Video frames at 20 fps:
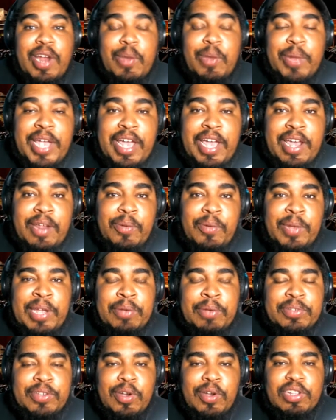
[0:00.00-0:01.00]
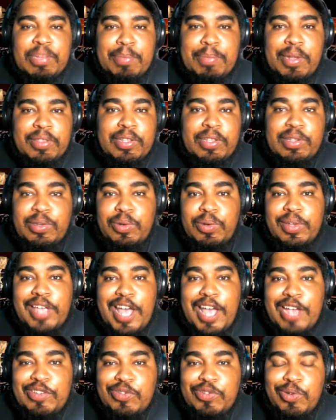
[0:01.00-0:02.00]
We had we talked about the Lou
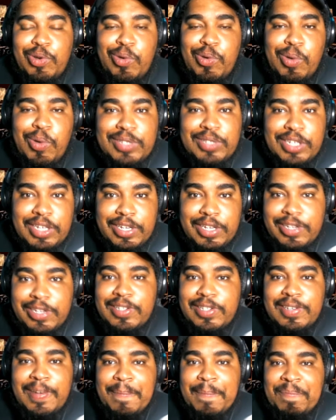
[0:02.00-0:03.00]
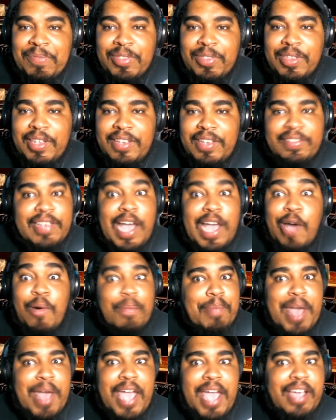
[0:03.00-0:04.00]
Castro quote to Goodz. He said, "I will
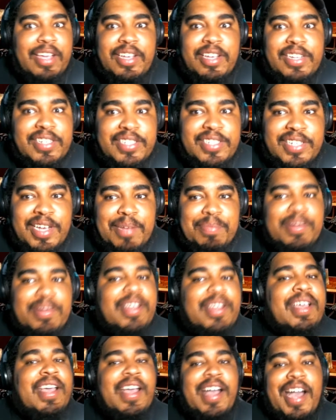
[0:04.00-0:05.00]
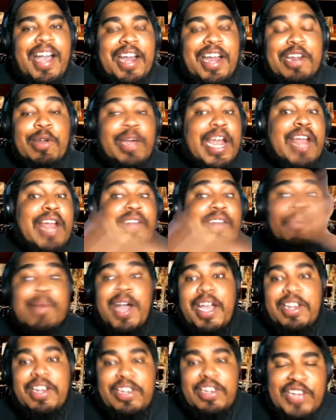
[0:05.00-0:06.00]
pack Goodz up." I know
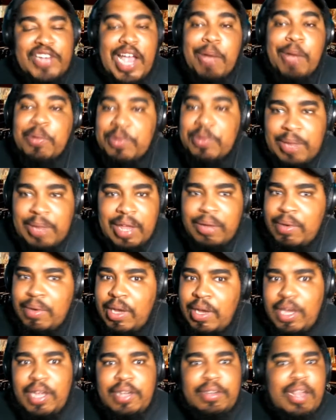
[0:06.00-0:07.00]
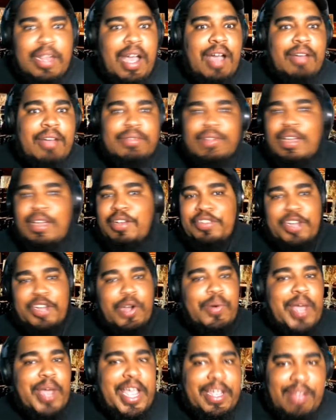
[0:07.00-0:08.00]
everybody in the chat was like, "What? No, no, no
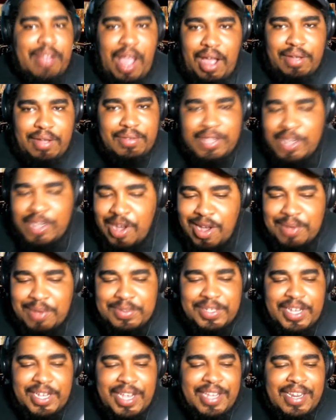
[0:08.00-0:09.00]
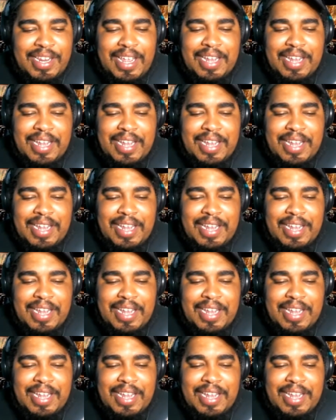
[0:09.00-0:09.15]
way!" No. You know what I'm saying?